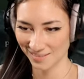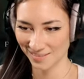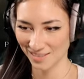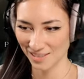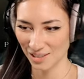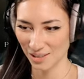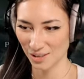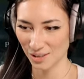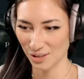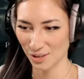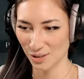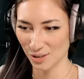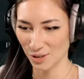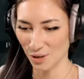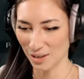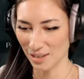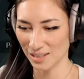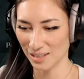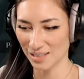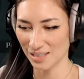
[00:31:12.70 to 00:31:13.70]
Since it's not
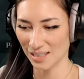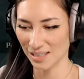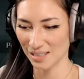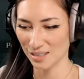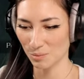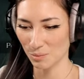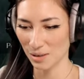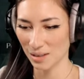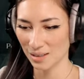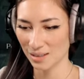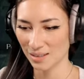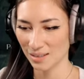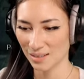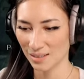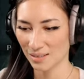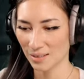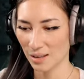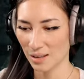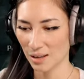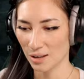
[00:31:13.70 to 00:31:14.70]
listening to me.
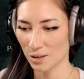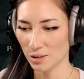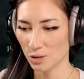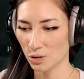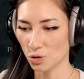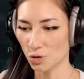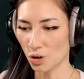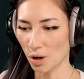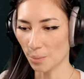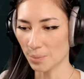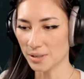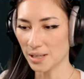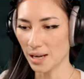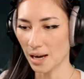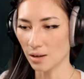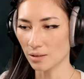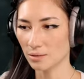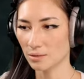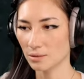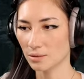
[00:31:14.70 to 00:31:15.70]
Drop
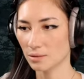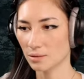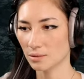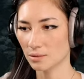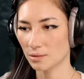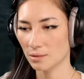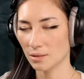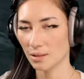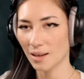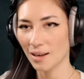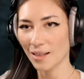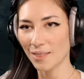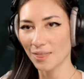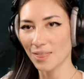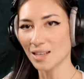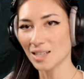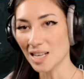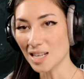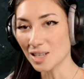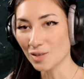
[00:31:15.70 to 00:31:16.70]
down.
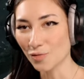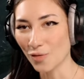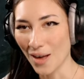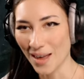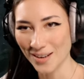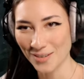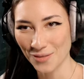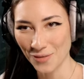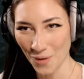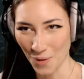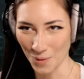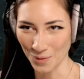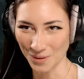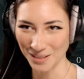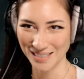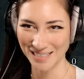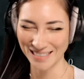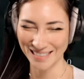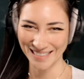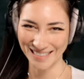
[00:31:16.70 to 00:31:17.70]
This is fun,
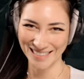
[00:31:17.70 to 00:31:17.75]
folks.